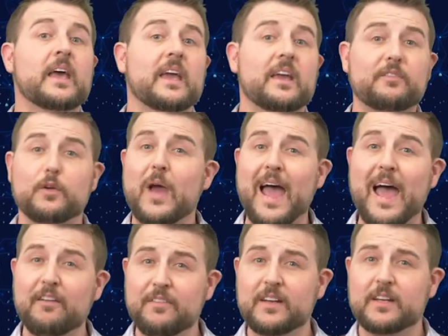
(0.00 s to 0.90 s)
If you
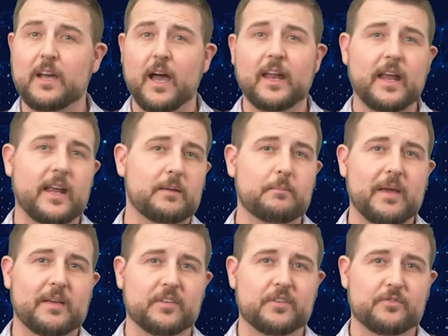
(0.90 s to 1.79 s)
haven't got any
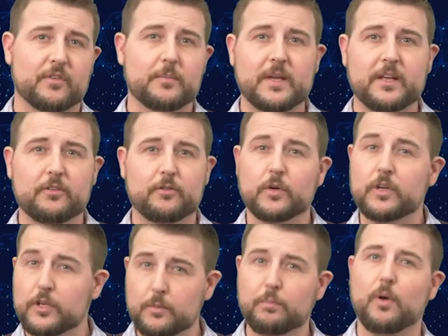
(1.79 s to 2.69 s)
message from Intuit,
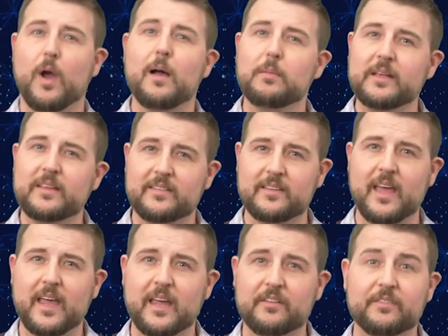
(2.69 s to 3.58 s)
you're probably
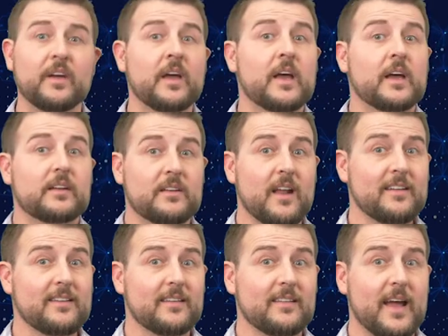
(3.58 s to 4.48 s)
safe.
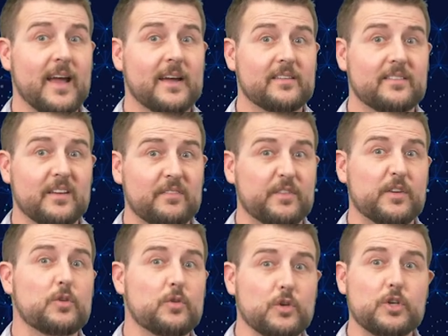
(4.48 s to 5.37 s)
Nonetheless, if
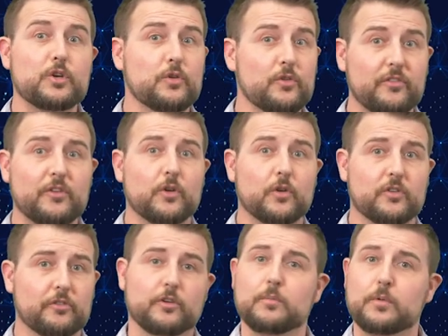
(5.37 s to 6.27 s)
you use your
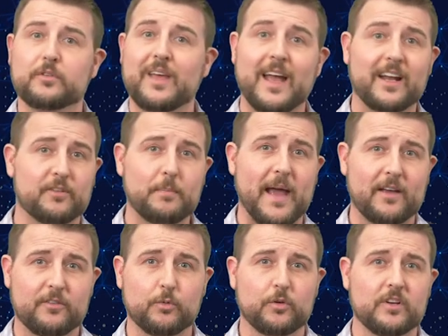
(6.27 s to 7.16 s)
TurboTax
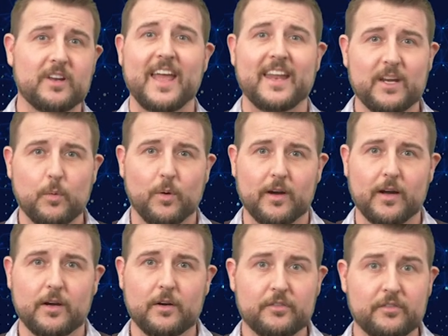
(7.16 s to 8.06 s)
password anywhere
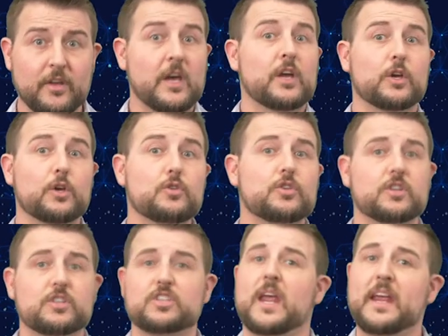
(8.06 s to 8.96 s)
else, you
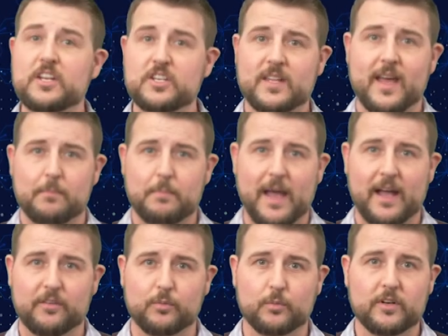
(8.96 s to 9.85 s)
should change that
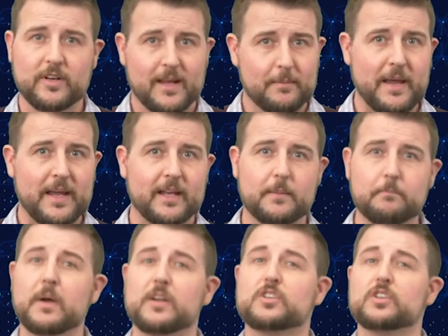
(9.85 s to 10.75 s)
password and make it a
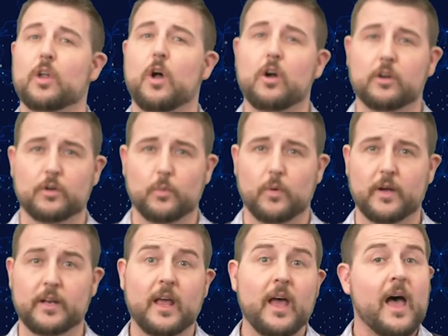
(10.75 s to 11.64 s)
much longer
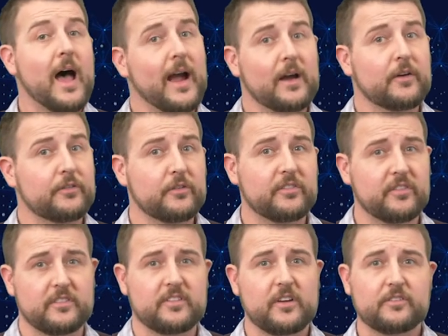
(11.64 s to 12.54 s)
one. I also
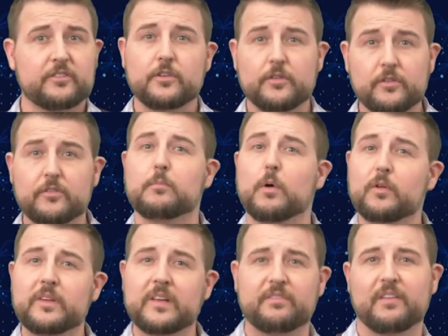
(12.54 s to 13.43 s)
suggest you use
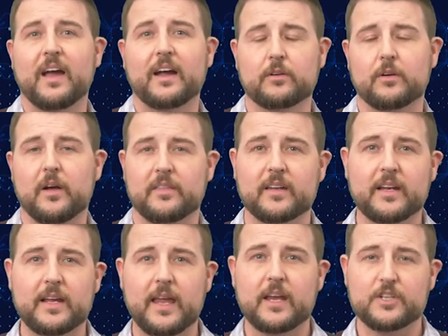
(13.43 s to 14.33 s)
multi-factor
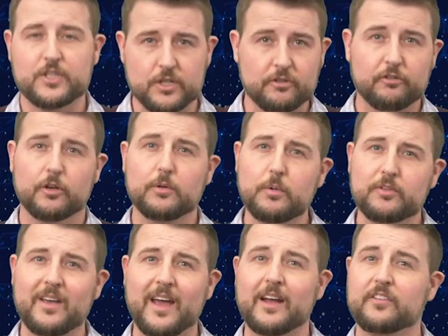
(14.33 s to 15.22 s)
authentication option.
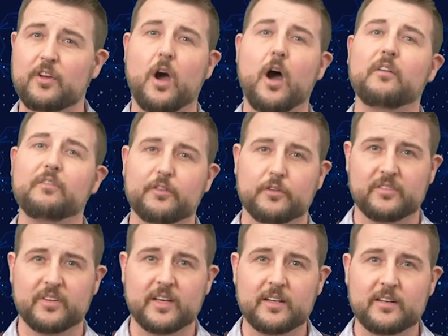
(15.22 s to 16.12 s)
TurboTax
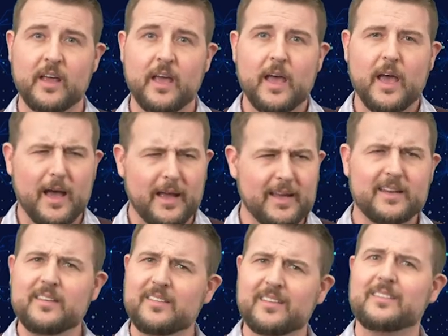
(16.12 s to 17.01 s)
offers it. Uh, it
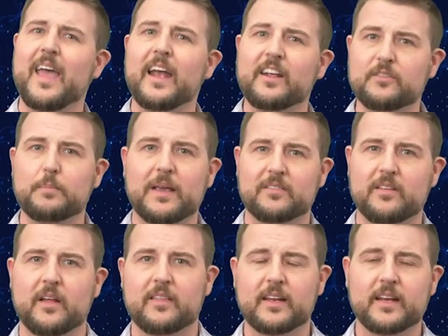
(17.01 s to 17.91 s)
is a text-based
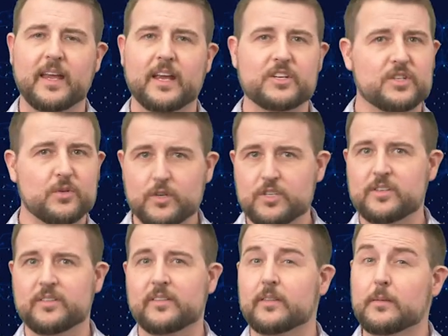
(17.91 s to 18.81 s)
authentication, which
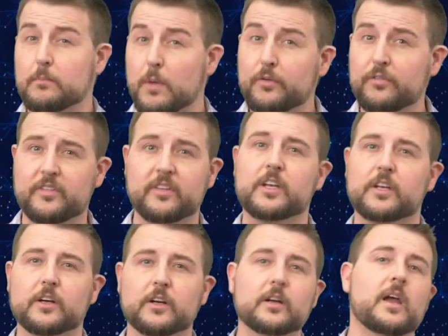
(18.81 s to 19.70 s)
isn't the most
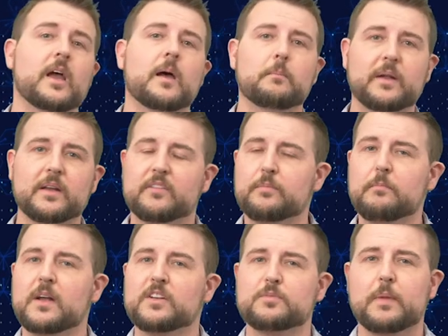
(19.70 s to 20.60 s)
secure, but it's
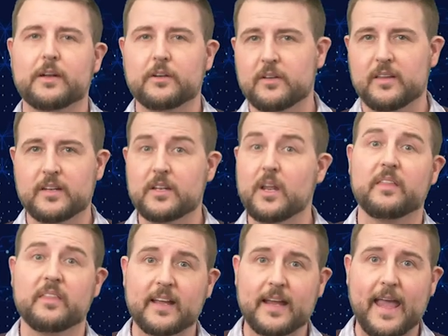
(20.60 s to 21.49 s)
much better than
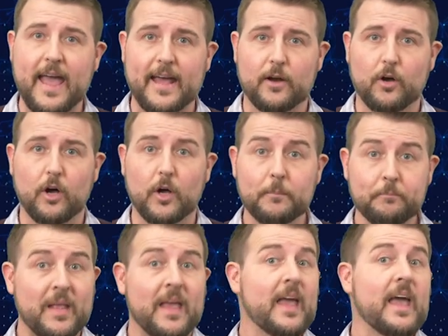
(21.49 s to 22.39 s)
nothing at all.
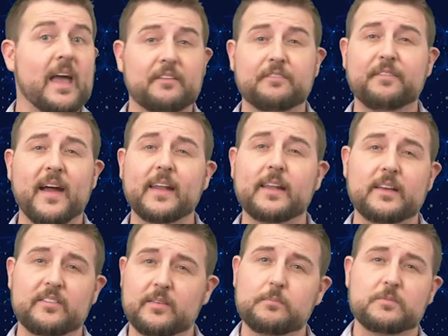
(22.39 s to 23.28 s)
And
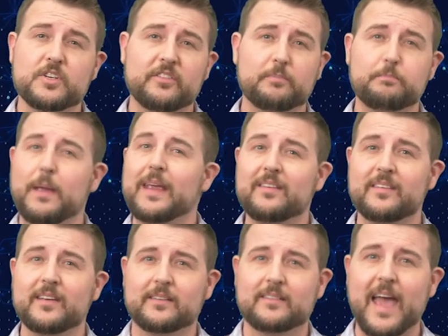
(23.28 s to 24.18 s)
finally, some just
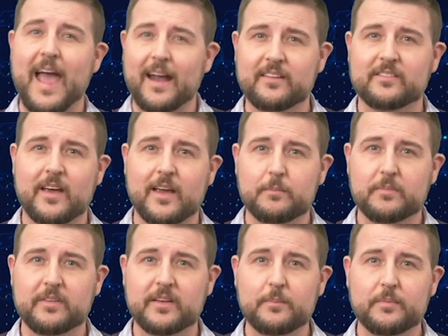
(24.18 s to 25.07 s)
basic tax time
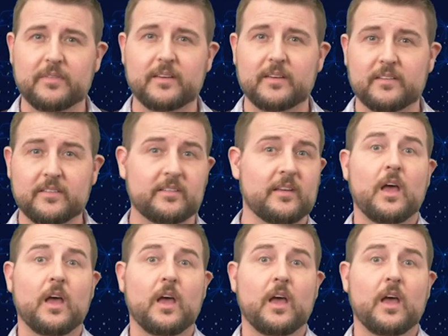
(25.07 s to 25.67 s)
tips is,